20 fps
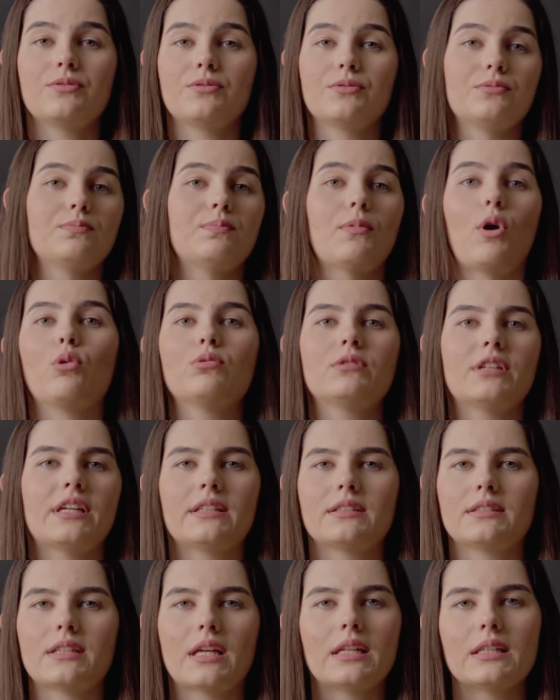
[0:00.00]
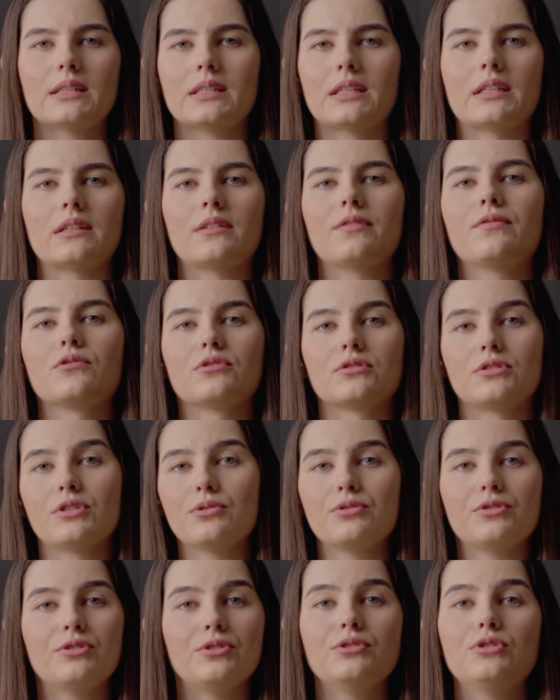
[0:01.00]
to all things editing for
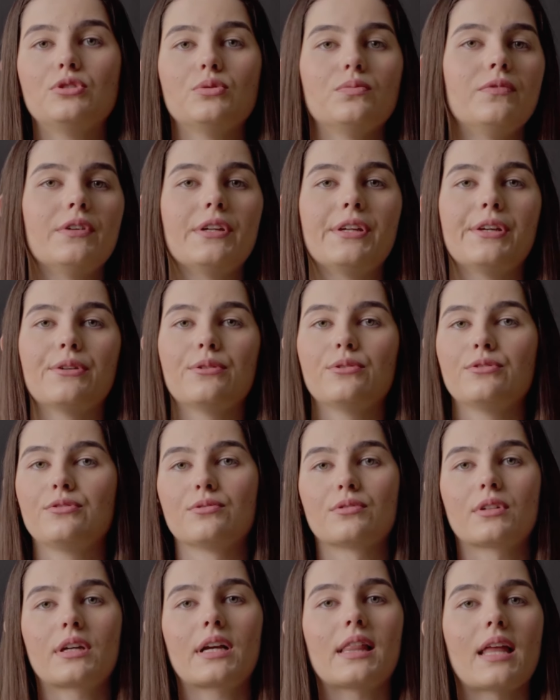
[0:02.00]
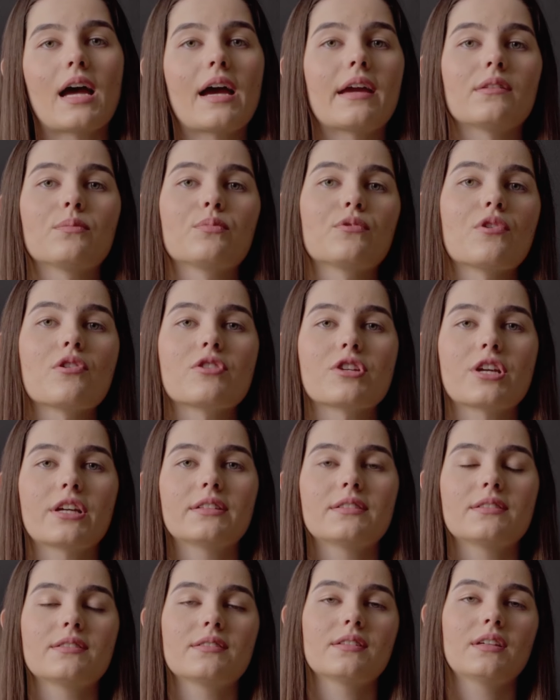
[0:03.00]
those YouTube videos or client
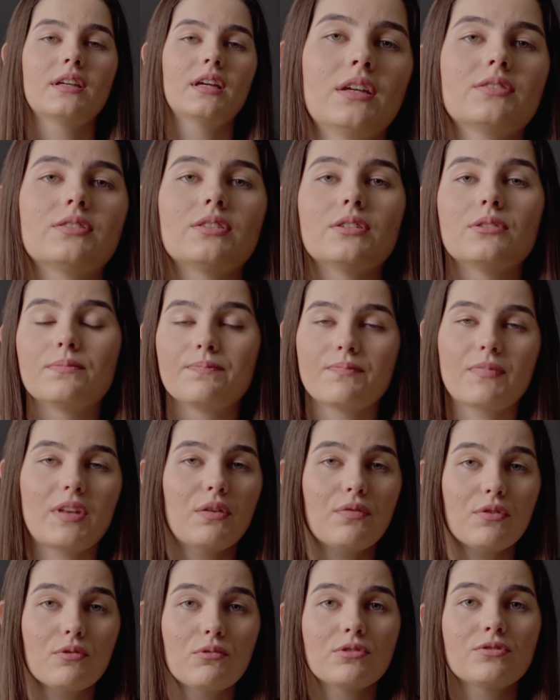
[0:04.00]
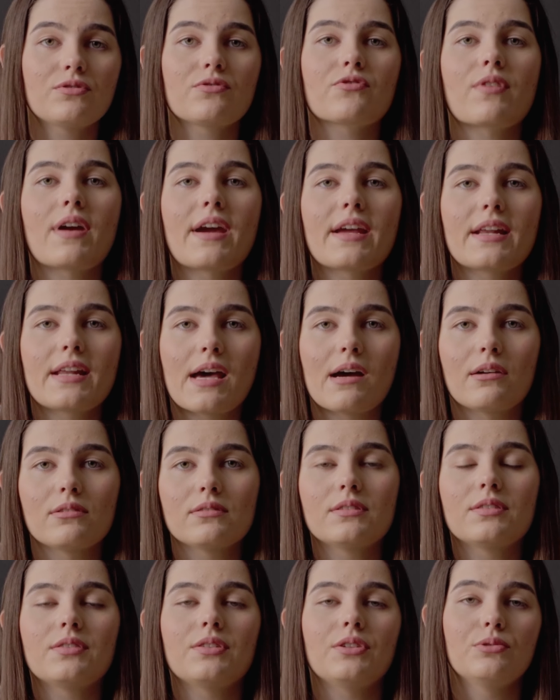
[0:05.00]
projects. So if you want to try it
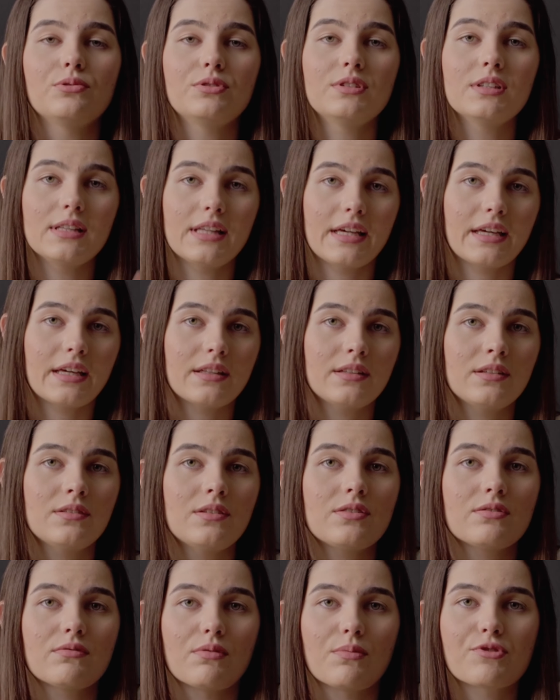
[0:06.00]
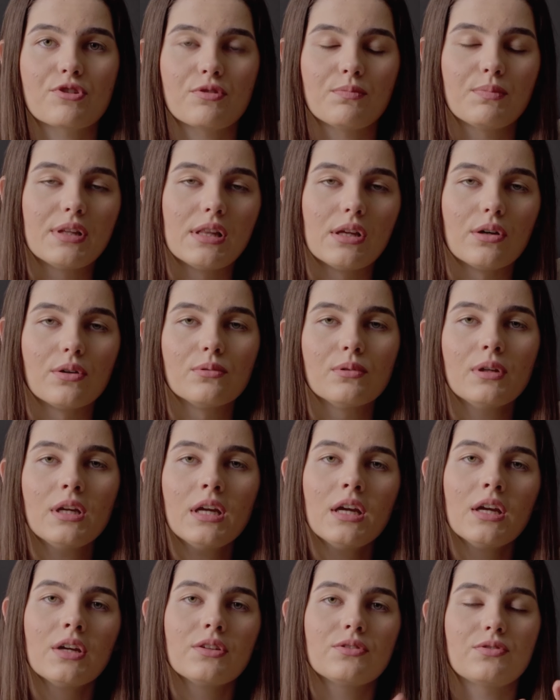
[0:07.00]
out, use the link in the description below
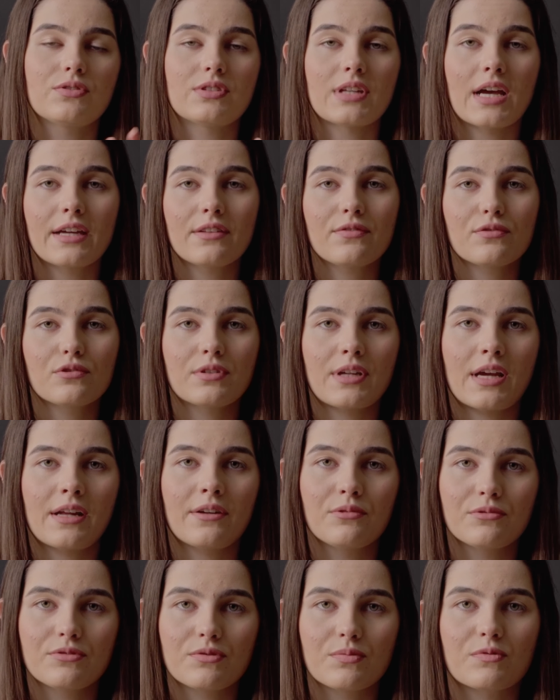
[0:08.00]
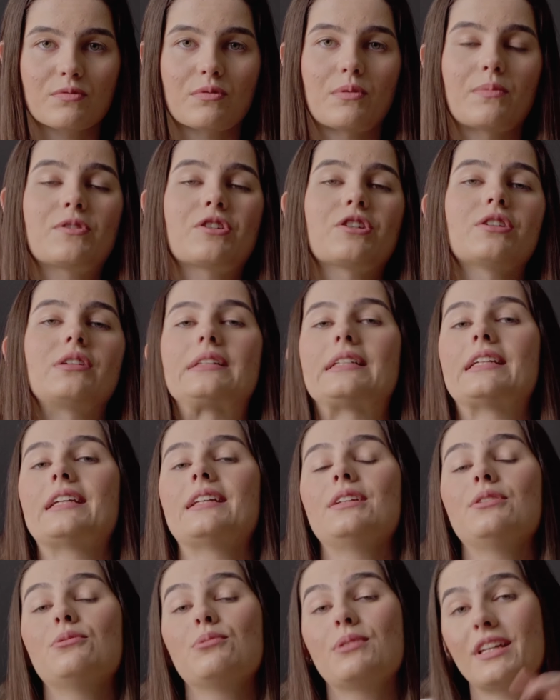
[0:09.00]
to sign for an annual subscription
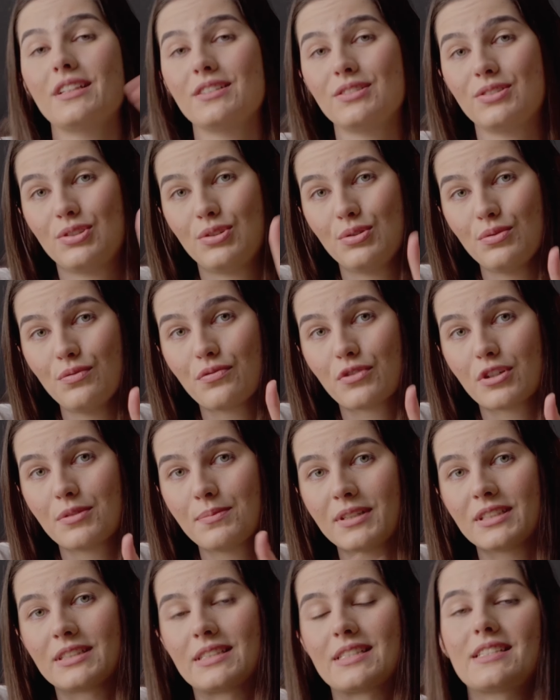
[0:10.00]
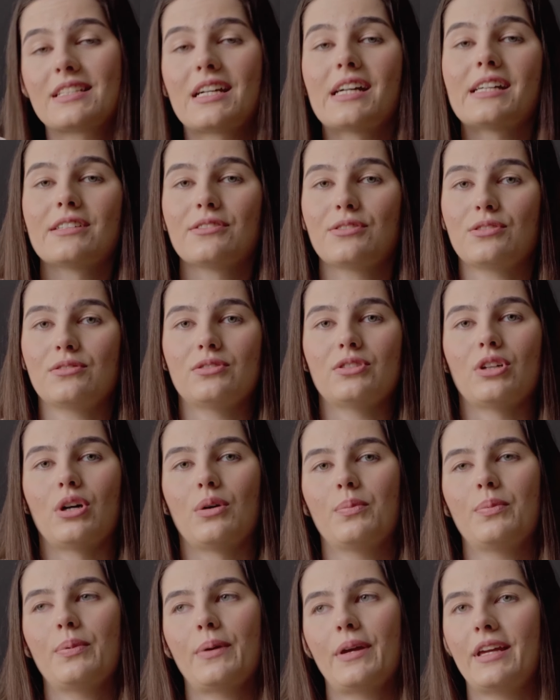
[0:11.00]
and you'll get 2 free months added on
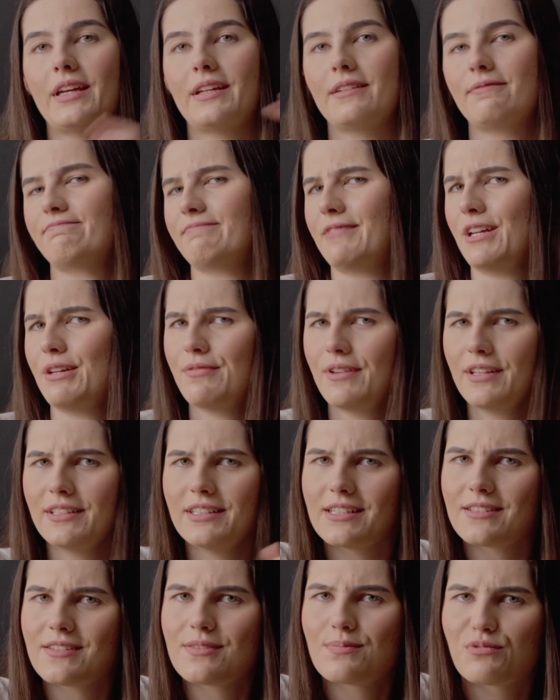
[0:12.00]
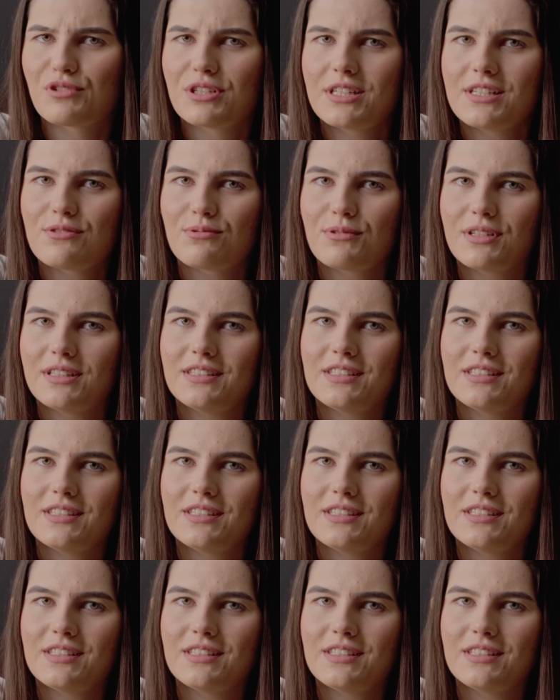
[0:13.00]
top, and I think that's a pretty sweet